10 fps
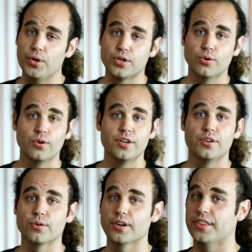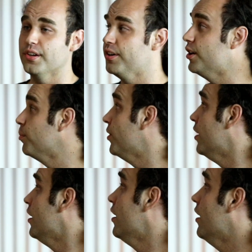Bitcoin or Ethereum.
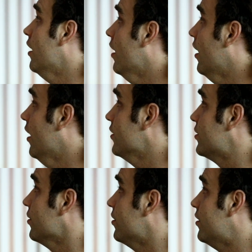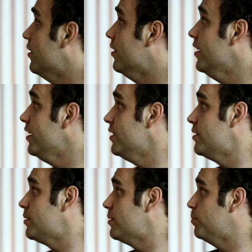So
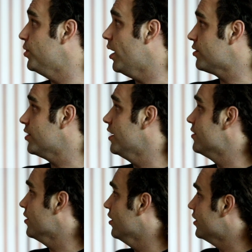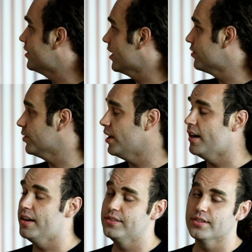these blockchains are
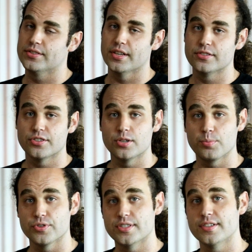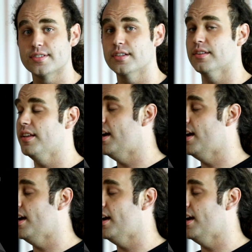decentralized, they're censorship resistant,